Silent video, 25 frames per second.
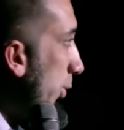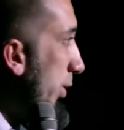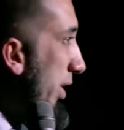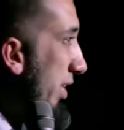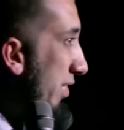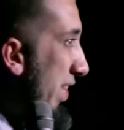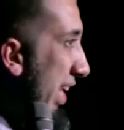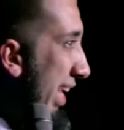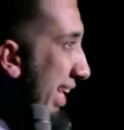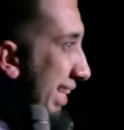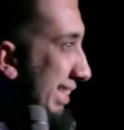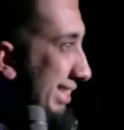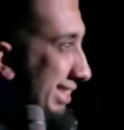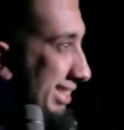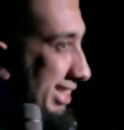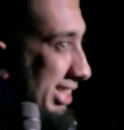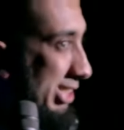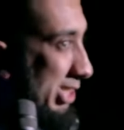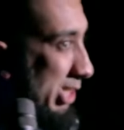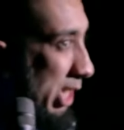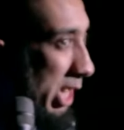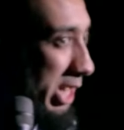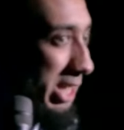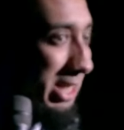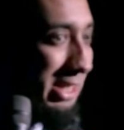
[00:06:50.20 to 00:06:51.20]
you don't enhance the
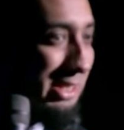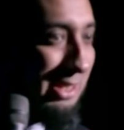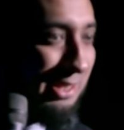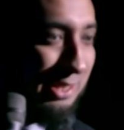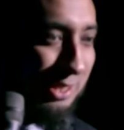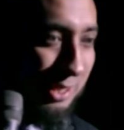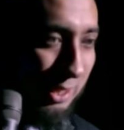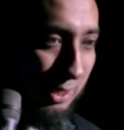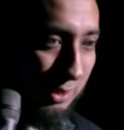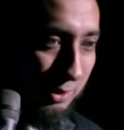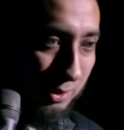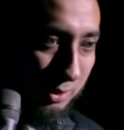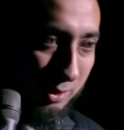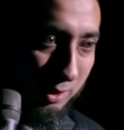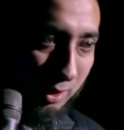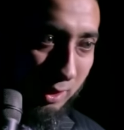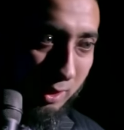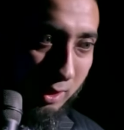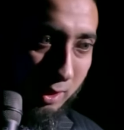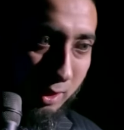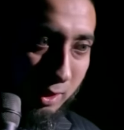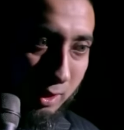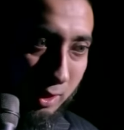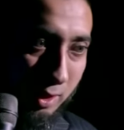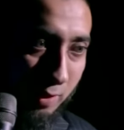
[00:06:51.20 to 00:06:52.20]
sciences?
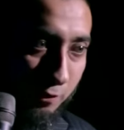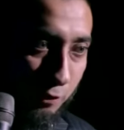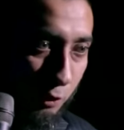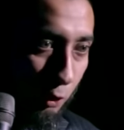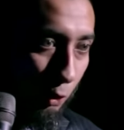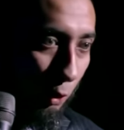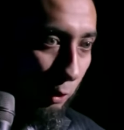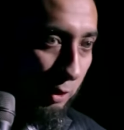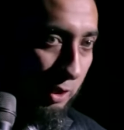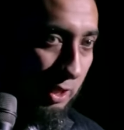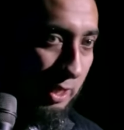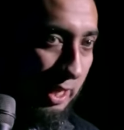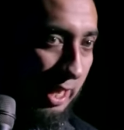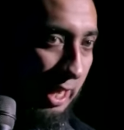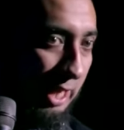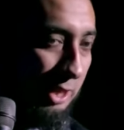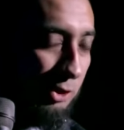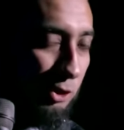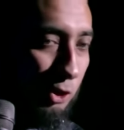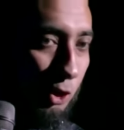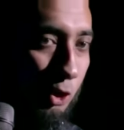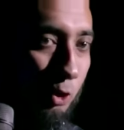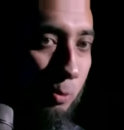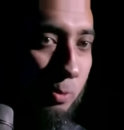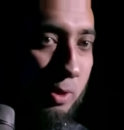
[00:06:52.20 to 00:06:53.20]
If you don't
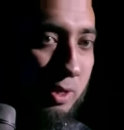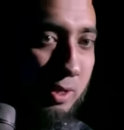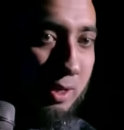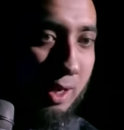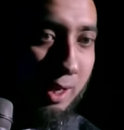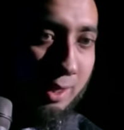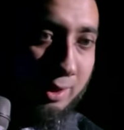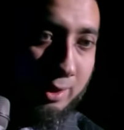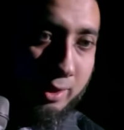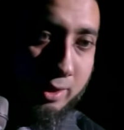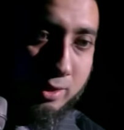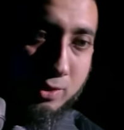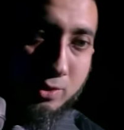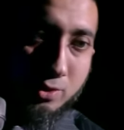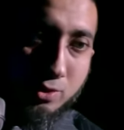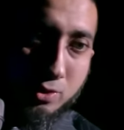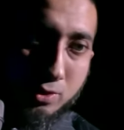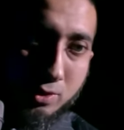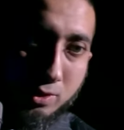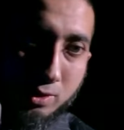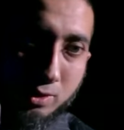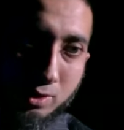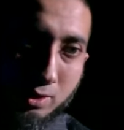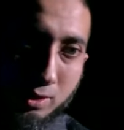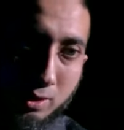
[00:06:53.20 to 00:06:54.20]
enhance human knowledge?
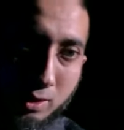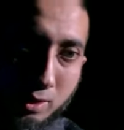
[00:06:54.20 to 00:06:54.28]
